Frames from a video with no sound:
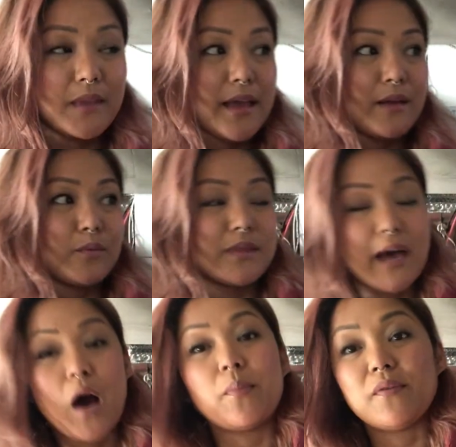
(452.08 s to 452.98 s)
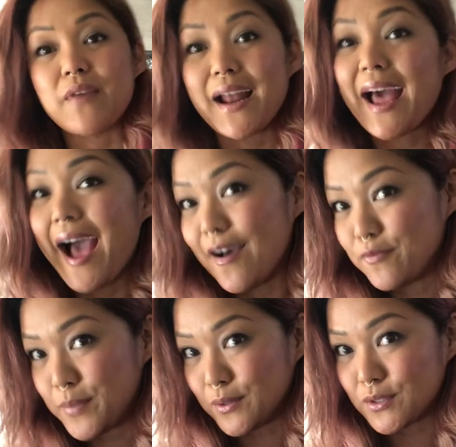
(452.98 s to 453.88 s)
And with the help of that
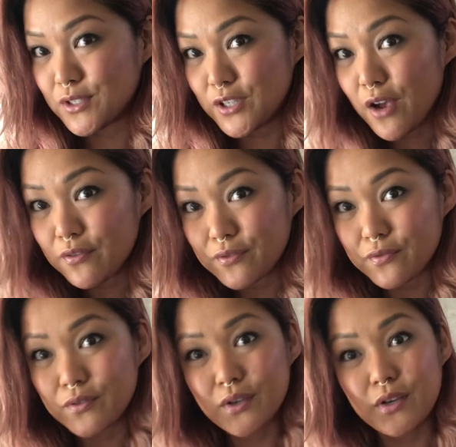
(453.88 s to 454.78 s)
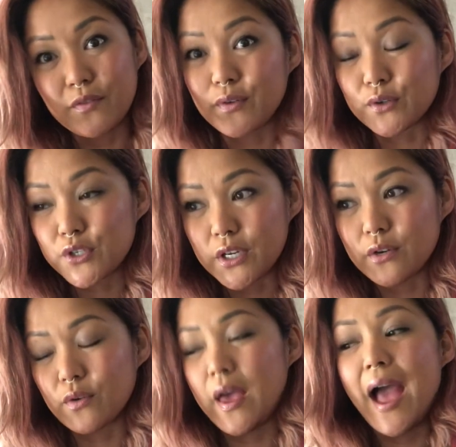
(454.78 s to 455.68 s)
half-built shelf conversion,
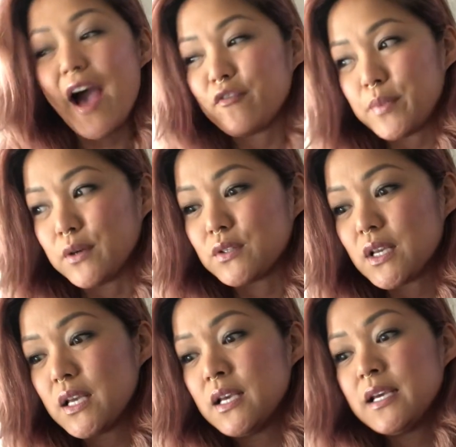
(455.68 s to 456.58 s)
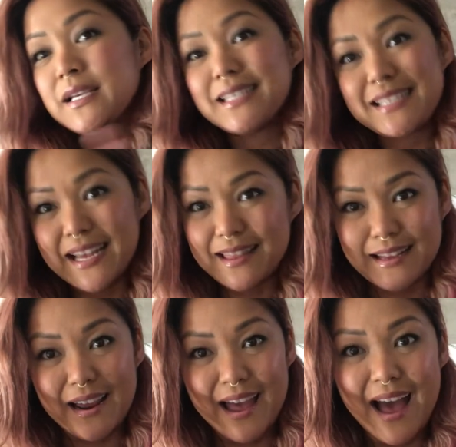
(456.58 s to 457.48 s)
or that half-built state that
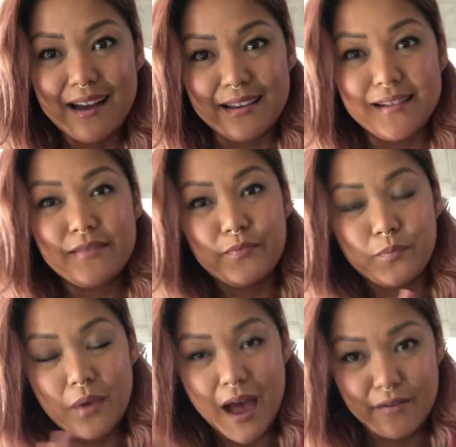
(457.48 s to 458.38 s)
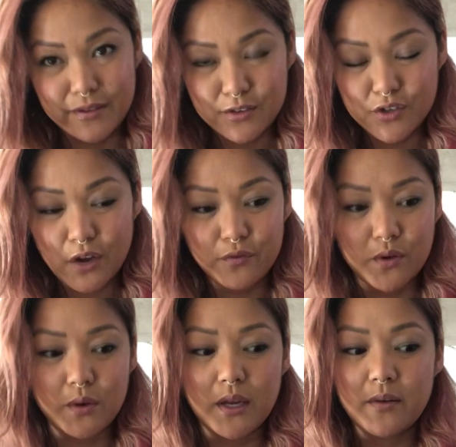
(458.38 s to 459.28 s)
I had it, having the shelf
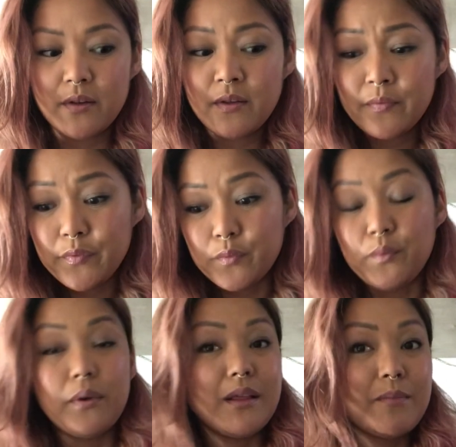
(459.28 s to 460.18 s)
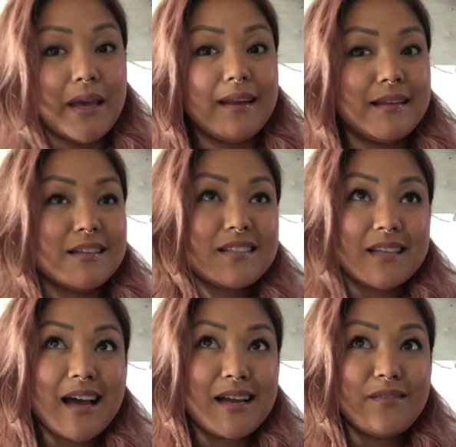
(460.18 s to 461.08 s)
unit, really made it just
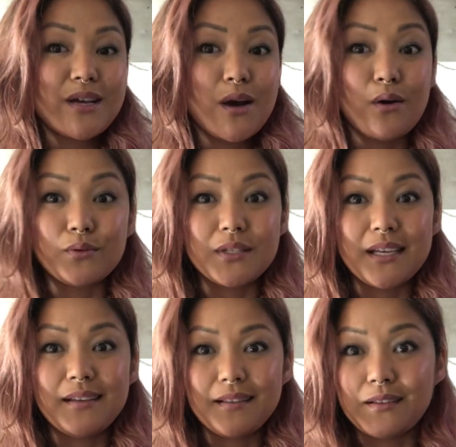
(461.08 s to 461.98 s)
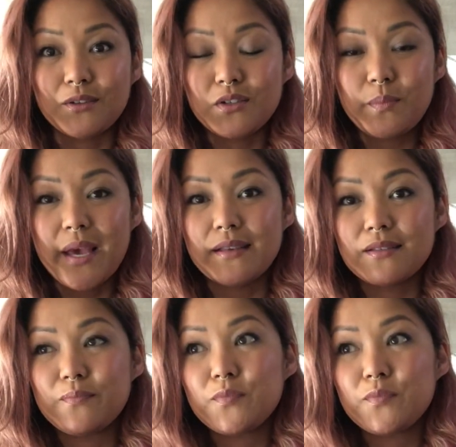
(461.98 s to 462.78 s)
kind of a cozy little space.